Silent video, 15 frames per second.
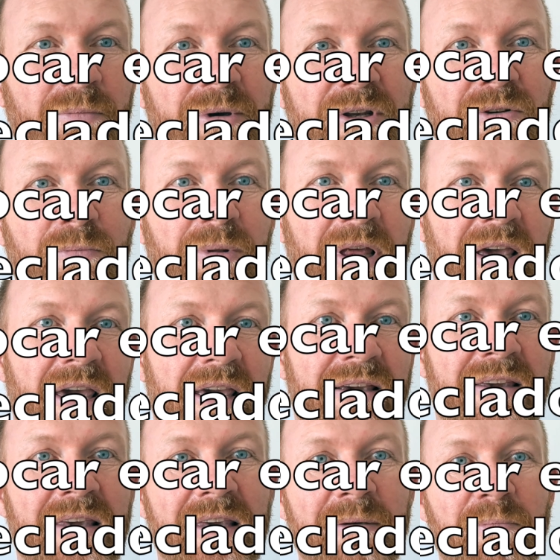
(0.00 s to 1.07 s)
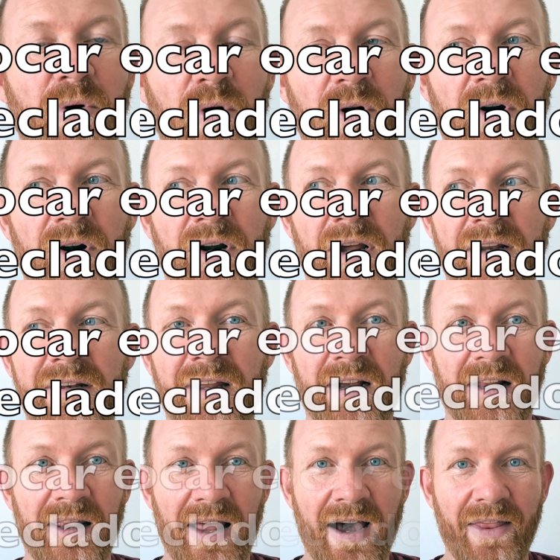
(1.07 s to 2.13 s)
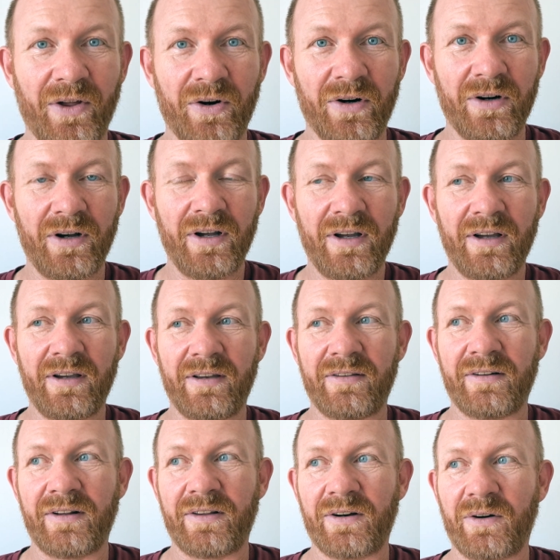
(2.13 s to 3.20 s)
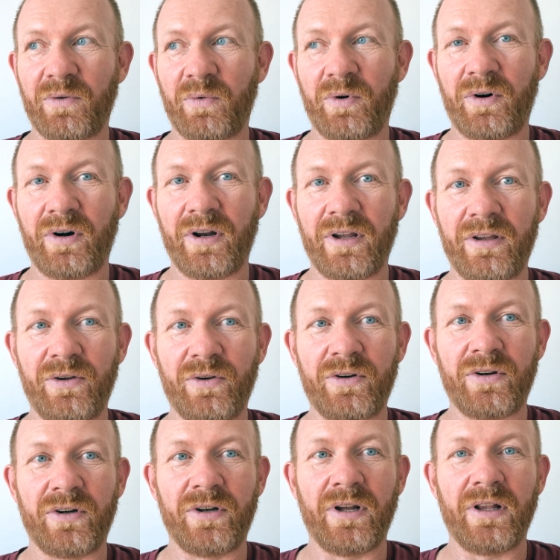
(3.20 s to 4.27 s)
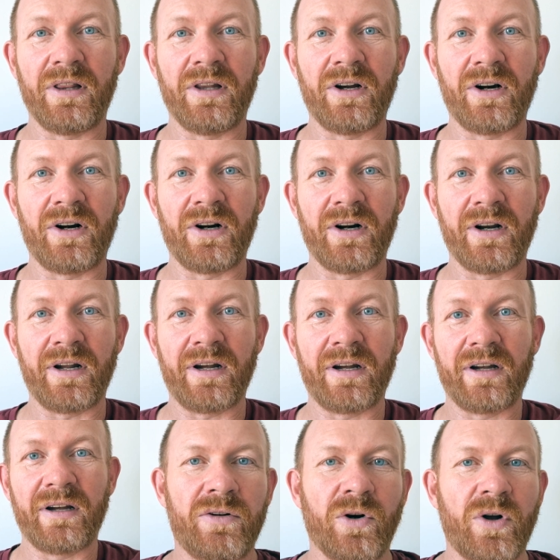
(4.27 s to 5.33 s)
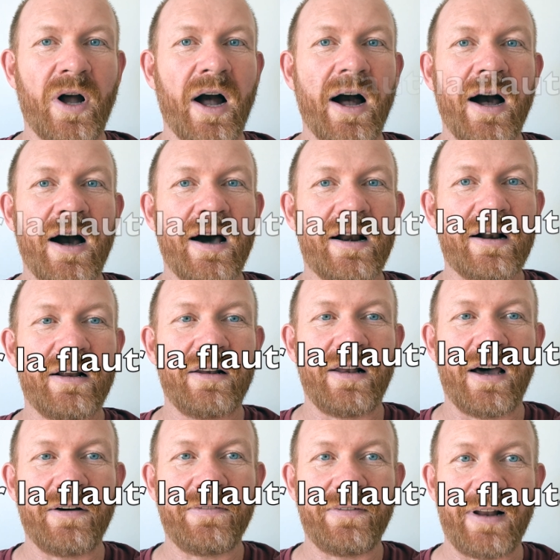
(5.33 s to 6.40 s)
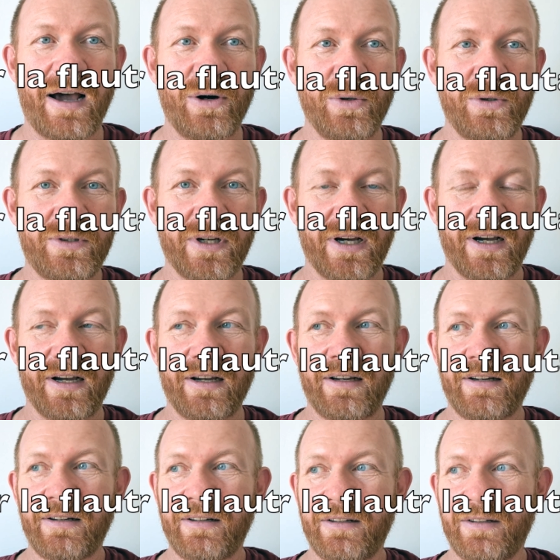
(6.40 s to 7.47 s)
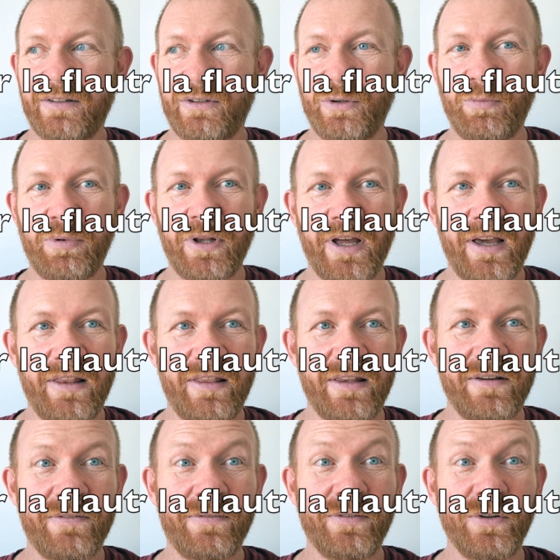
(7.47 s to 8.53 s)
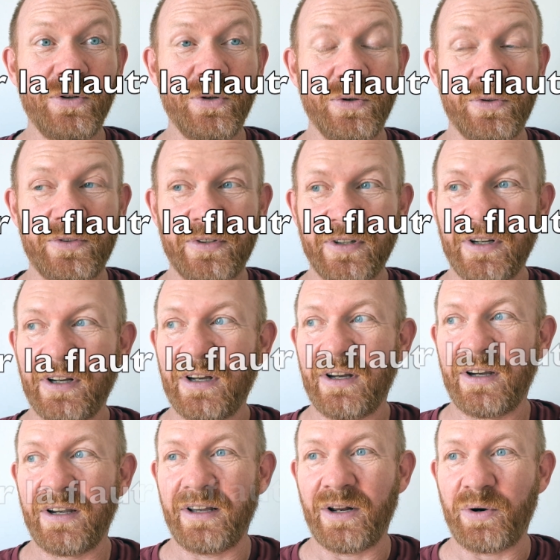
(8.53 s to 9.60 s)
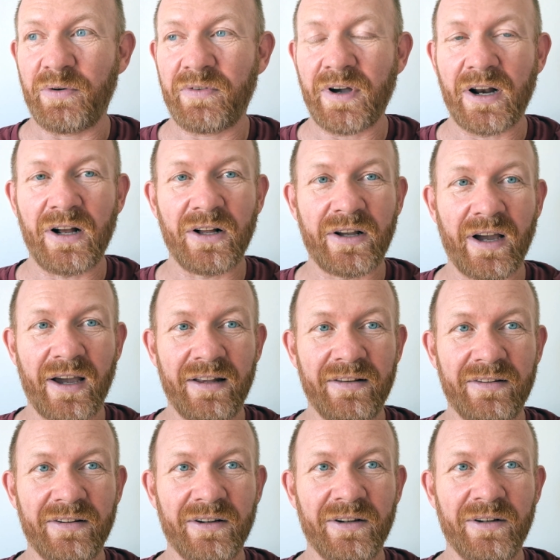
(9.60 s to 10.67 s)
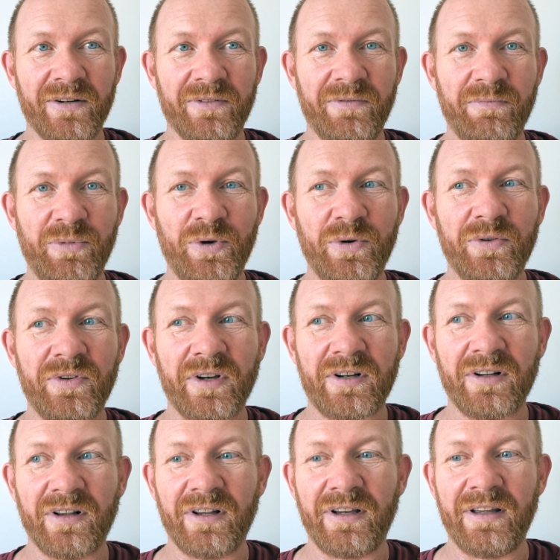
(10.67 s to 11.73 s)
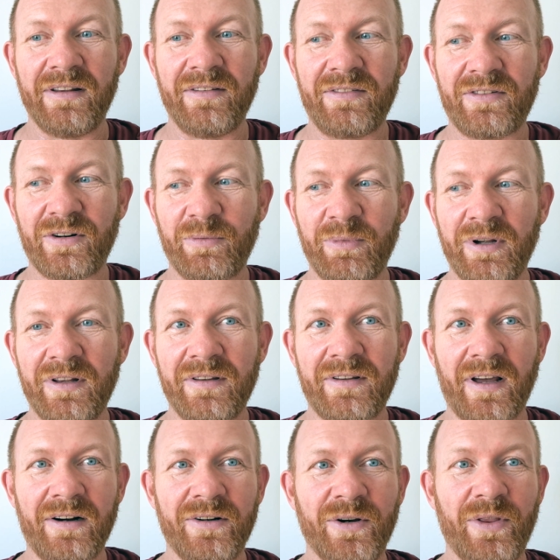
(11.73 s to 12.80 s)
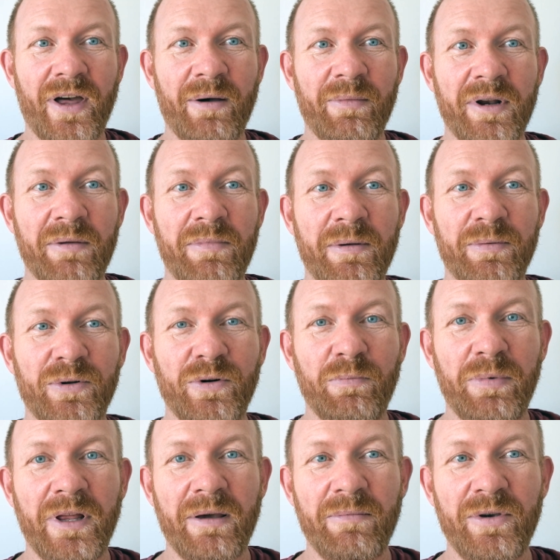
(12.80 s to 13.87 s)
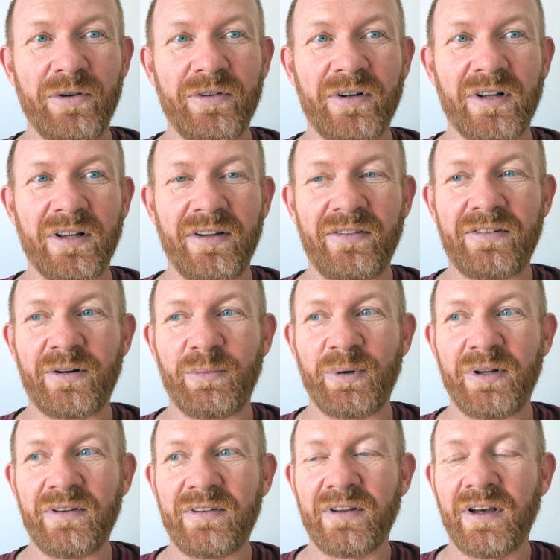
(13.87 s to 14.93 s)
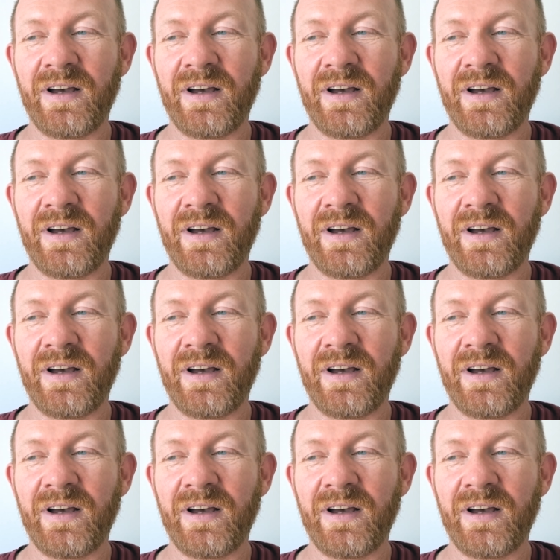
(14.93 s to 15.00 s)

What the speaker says: be to play a keyboard. Teclado is another word you could learn. Tocar la flauta, to play the flute. We've got all kinds of musical instruments. I don't know that many people who play musical instruments